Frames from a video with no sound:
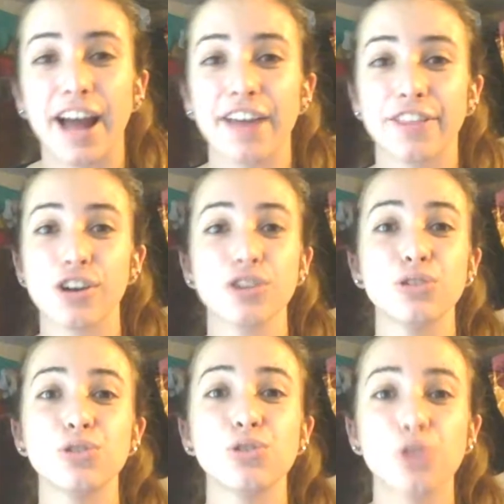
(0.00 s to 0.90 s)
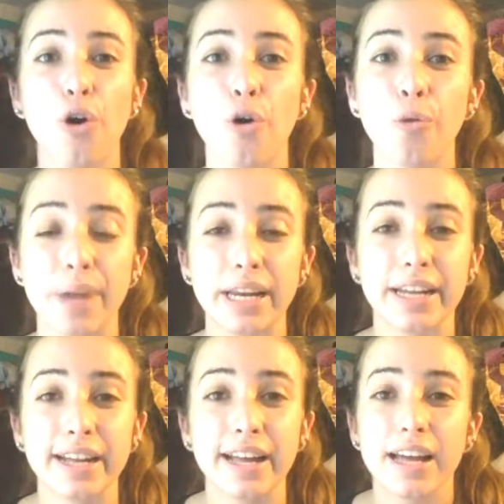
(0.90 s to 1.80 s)
There are so
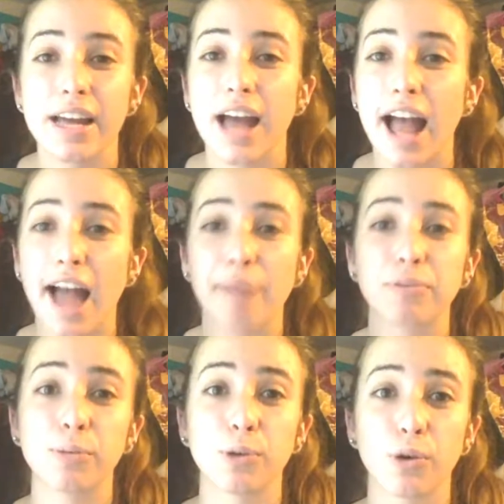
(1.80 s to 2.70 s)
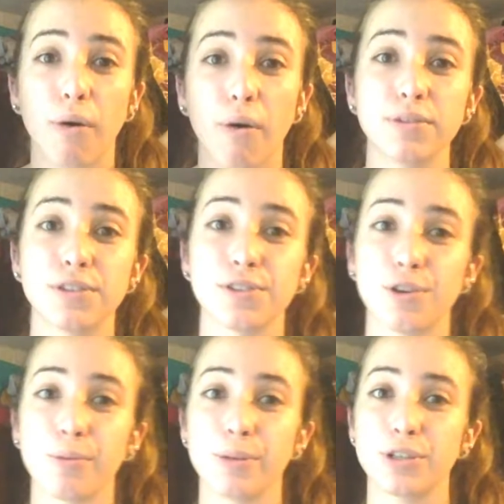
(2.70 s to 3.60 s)
many applicable quotes,
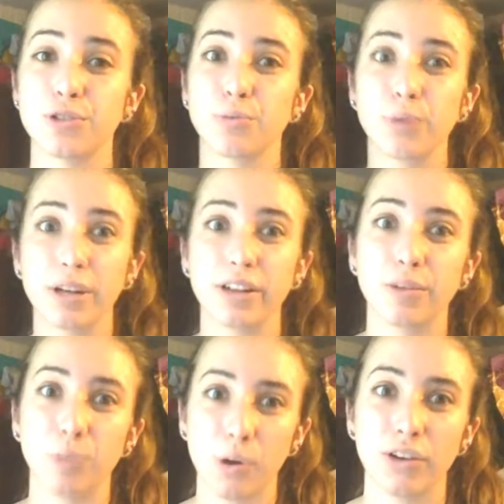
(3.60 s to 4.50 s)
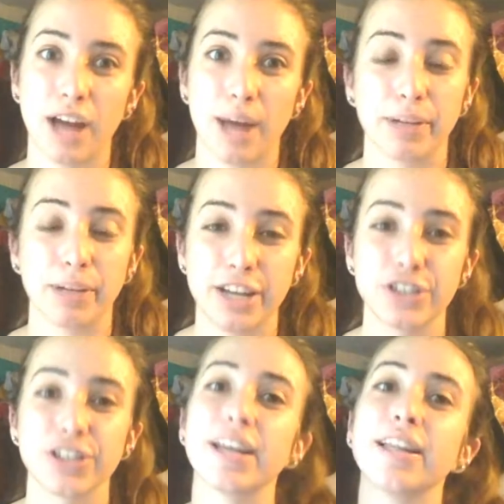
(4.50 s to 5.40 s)
so much real-world
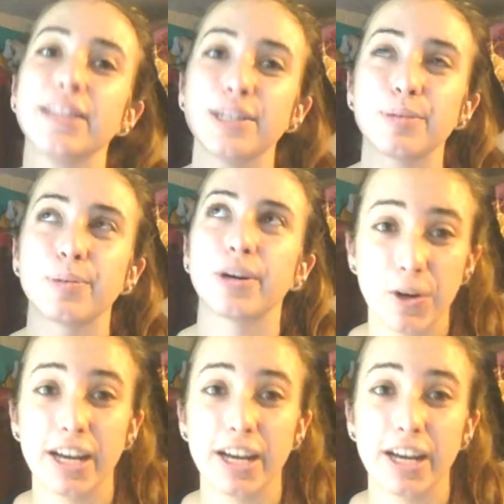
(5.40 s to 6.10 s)
application in this book.